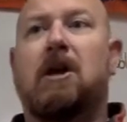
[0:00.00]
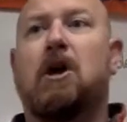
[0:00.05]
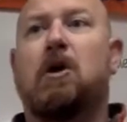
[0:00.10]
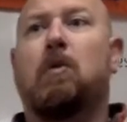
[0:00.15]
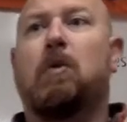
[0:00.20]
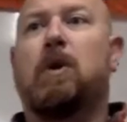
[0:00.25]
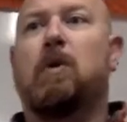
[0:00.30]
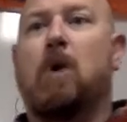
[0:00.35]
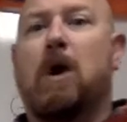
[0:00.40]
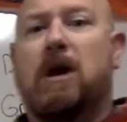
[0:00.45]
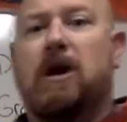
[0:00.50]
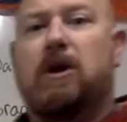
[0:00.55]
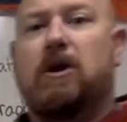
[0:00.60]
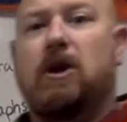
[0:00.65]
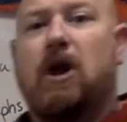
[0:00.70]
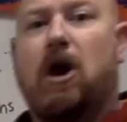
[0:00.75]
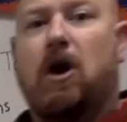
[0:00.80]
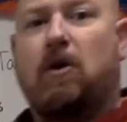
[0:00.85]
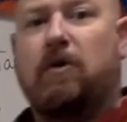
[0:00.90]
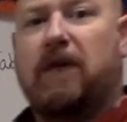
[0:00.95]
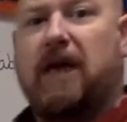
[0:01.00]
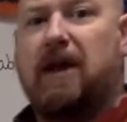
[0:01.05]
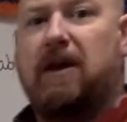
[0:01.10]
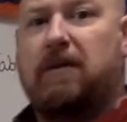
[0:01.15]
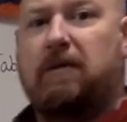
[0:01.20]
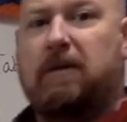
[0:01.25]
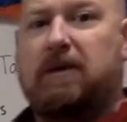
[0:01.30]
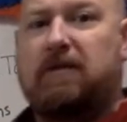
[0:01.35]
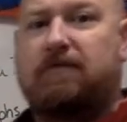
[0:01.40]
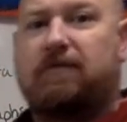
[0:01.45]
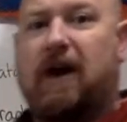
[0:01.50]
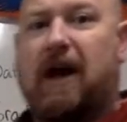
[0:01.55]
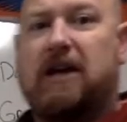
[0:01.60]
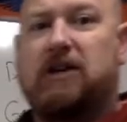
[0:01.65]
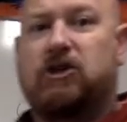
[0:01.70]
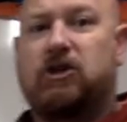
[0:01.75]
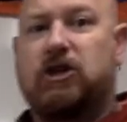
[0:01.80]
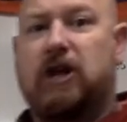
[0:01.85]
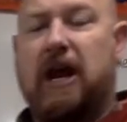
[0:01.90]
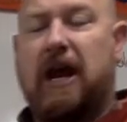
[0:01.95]
We want to know that if I
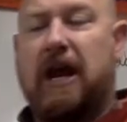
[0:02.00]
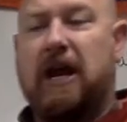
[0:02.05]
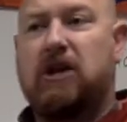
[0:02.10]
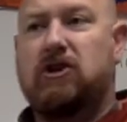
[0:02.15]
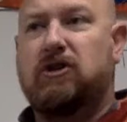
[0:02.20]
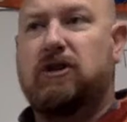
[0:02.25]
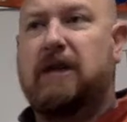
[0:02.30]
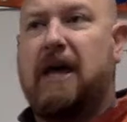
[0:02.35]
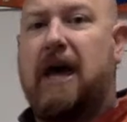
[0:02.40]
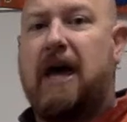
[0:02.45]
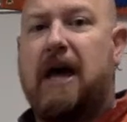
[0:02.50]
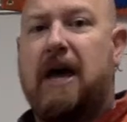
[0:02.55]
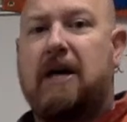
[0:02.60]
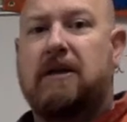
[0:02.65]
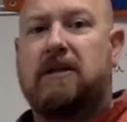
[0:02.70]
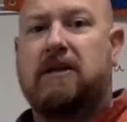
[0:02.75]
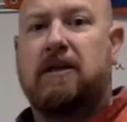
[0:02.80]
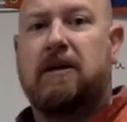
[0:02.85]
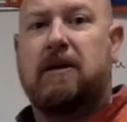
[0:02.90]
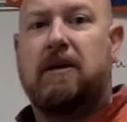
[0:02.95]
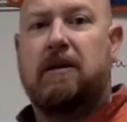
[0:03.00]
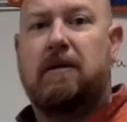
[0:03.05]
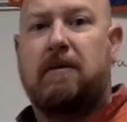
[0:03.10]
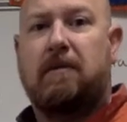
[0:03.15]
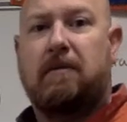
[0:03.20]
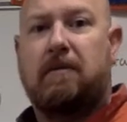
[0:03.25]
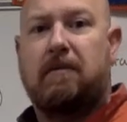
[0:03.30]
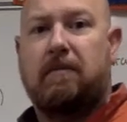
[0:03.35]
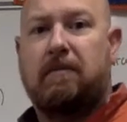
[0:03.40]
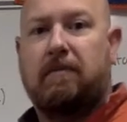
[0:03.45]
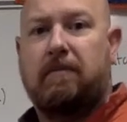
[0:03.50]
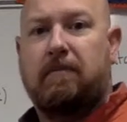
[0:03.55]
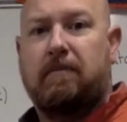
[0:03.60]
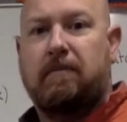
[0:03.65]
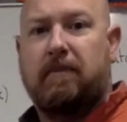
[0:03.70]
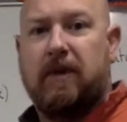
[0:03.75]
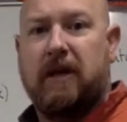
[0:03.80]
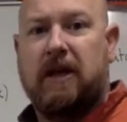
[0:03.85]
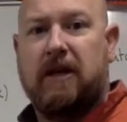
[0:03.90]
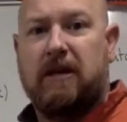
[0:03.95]
change that
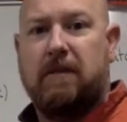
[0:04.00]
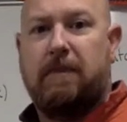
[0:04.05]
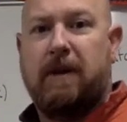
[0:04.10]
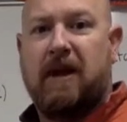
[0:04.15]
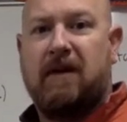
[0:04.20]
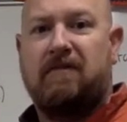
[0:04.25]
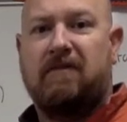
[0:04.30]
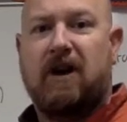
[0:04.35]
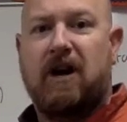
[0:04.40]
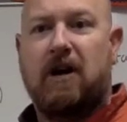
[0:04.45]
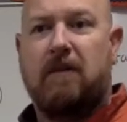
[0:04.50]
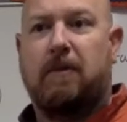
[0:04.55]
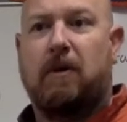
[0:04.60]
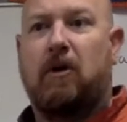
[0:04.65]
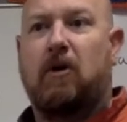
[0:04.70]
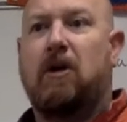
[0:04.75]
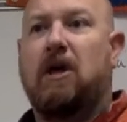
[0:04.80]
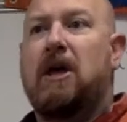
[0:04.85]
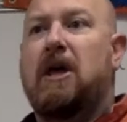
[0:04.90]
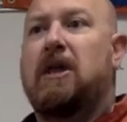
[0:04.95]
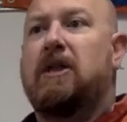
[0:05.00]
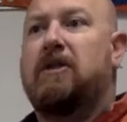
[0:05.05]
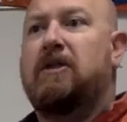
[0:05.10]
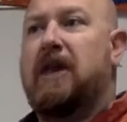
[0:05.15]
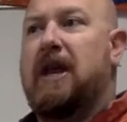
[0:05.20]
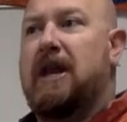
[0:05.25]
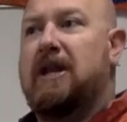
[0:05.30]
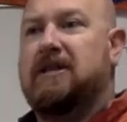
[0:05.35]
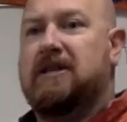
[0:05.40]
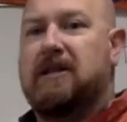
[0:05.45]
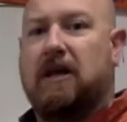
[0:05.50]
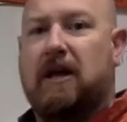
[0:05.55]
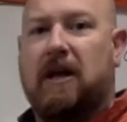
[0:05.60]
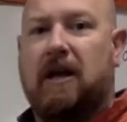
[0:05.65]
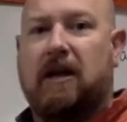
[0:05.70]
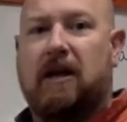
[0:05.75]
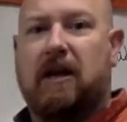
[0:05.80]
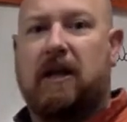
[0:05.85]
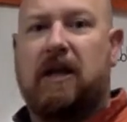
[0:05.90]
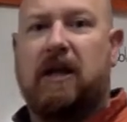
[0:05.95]
independent variable, that it's going
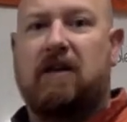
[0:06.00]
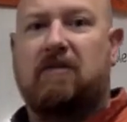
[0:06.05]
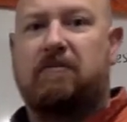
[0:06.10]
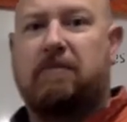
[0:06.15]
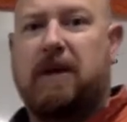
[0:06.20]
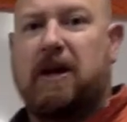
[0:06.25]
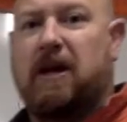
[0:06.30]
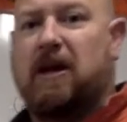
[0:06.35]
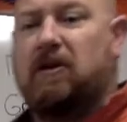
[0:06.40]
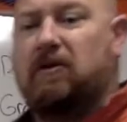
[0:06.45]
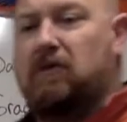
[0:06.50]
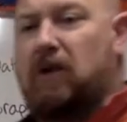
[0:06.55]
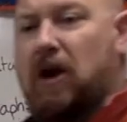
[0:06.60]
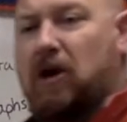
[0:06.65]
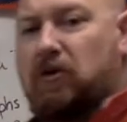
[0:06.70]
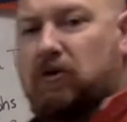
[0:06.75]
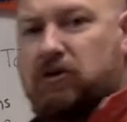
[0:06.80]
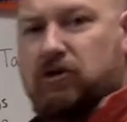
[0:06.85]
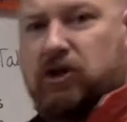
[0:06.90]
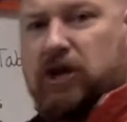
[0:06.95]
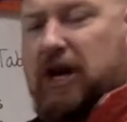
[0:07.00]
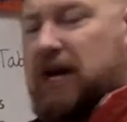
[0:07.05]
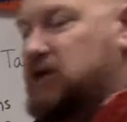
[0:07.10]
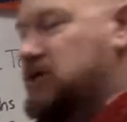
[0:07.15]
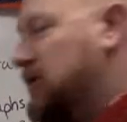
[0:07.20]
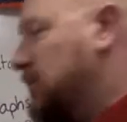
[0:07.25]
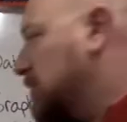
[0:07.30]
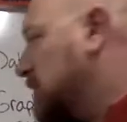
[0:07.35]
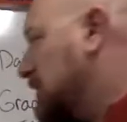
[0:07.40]
to give me a change in the